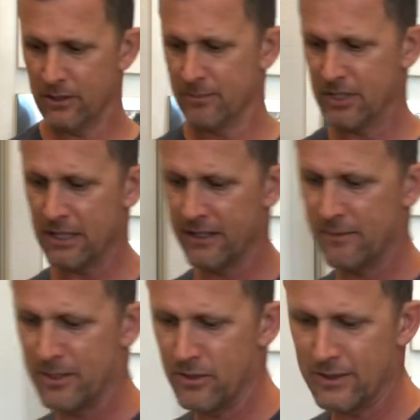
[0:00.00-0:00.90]
Michelle and I
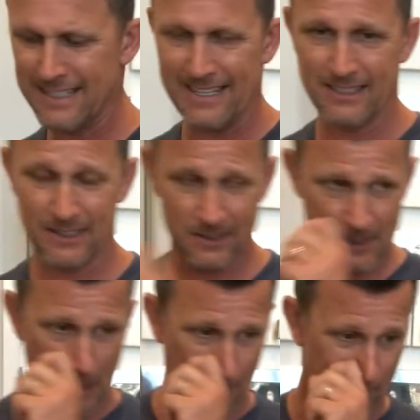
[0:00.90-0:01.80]
have been using that since
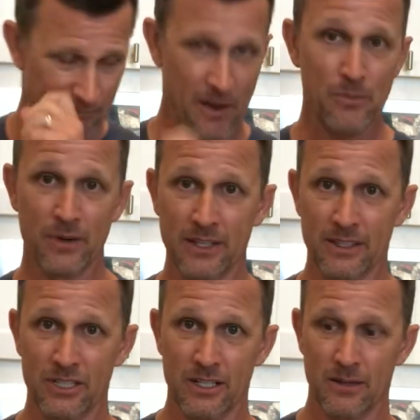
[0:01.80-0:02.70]
February
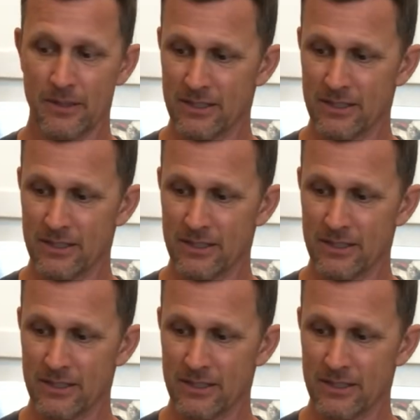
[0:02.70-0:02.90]
this year.